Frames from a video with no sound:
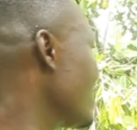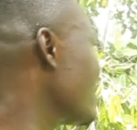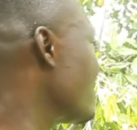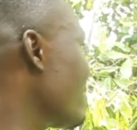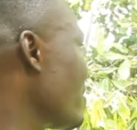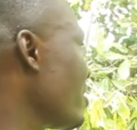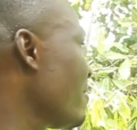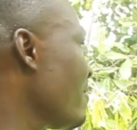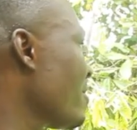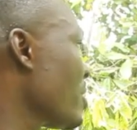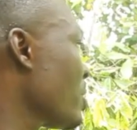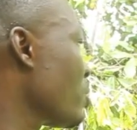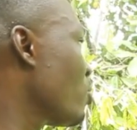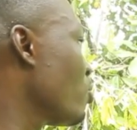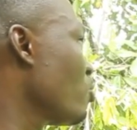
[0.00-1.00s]
is very,
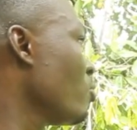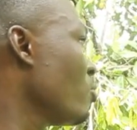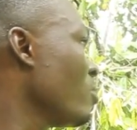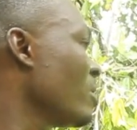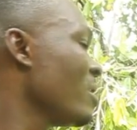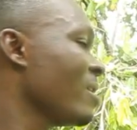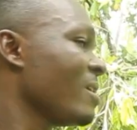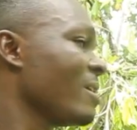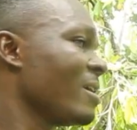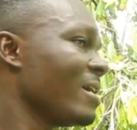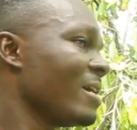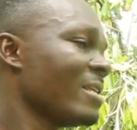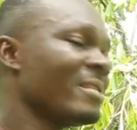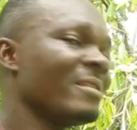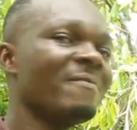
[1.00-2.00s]
very cool.
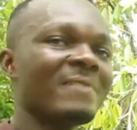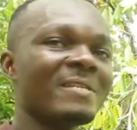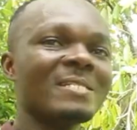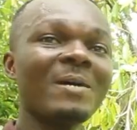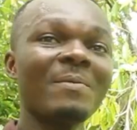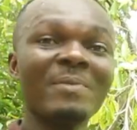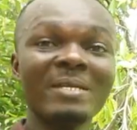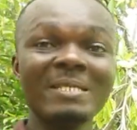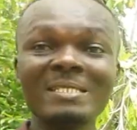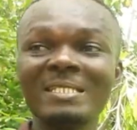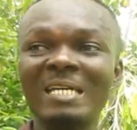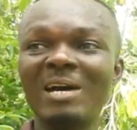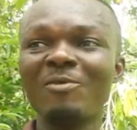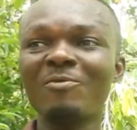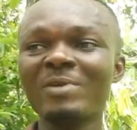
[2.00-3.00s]
And if it happens
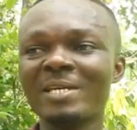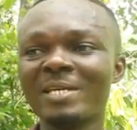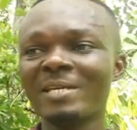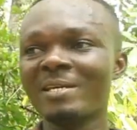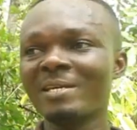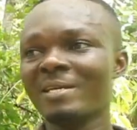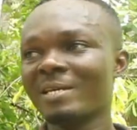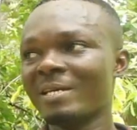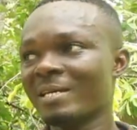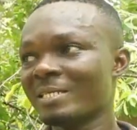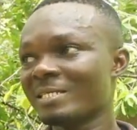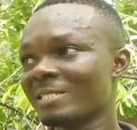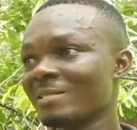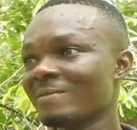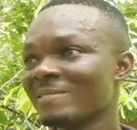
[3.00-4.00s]
that way, it
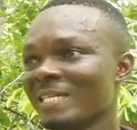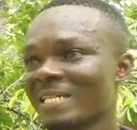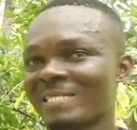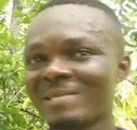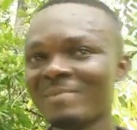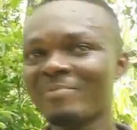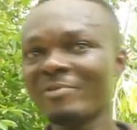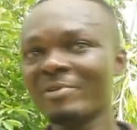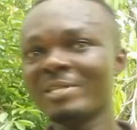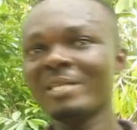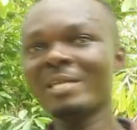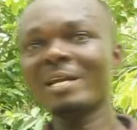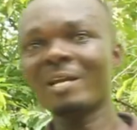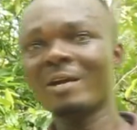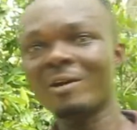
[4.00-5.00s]
serves as a
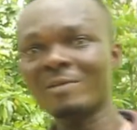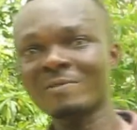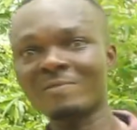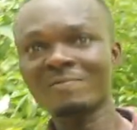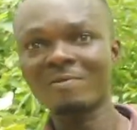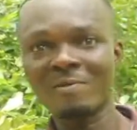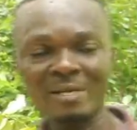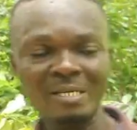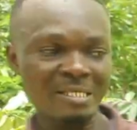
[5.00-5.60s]
breeding ground for